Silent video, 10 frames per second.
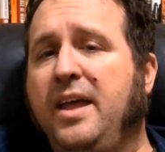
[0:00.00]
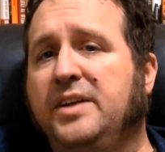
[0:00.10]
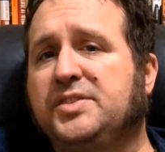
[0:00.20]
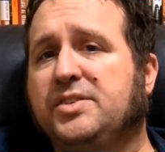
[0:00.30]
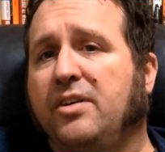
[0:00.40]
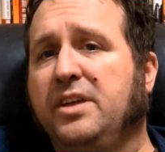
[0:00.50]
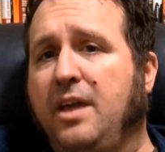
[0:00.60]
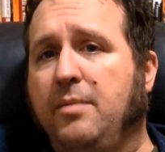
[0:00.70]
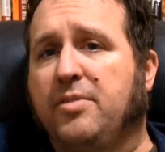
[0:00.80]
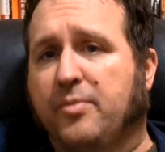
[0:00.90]
and starting
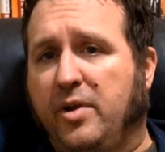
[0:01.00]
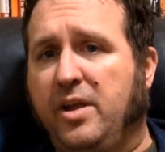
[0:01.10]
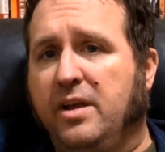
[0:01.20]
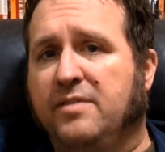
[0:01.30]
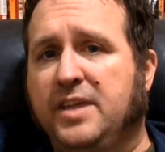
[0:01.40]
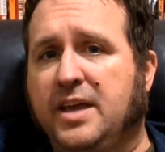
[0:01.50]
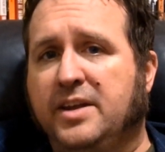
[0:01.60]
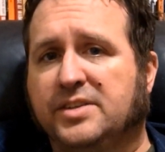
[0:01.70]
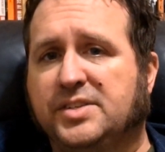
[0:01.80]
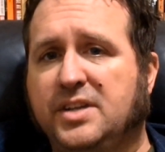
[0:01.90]
Game 3 of the
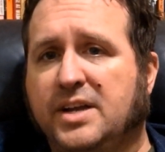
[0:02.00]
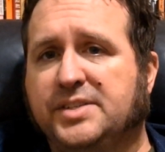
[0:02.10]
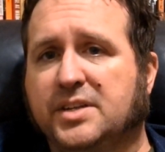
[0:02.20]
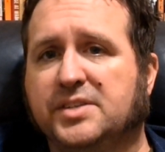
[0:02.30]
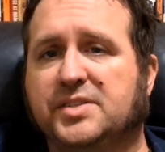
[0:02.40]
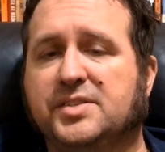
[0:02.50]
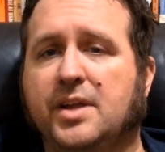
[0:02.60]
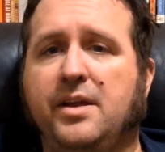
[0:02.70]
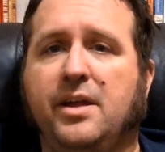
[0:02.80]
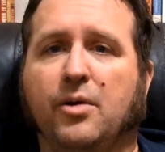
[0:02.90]
NLCS against the
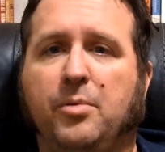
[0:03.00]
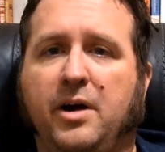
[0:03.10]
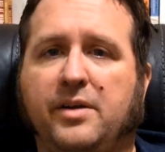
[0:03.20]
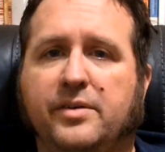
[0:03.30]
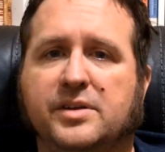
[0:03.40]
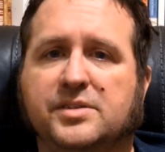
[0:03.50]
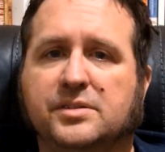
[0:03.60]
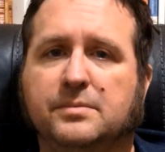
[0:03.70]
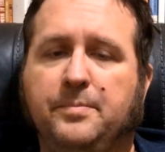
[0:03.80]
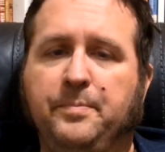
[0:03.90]
San Diego Padres.